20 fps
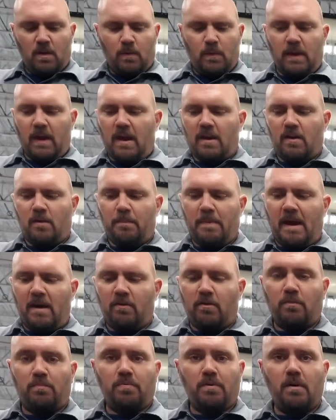We got our
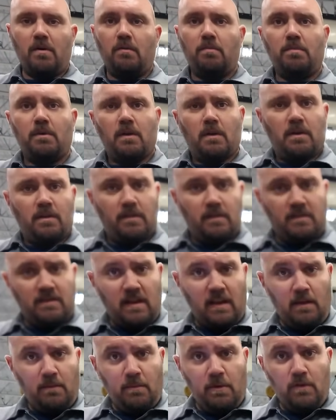power probe, the
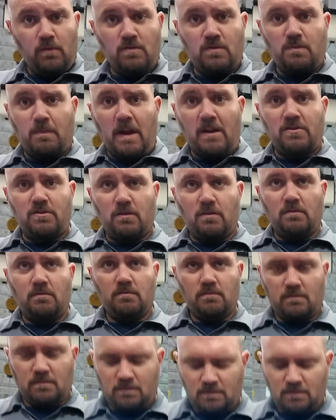Team U Special.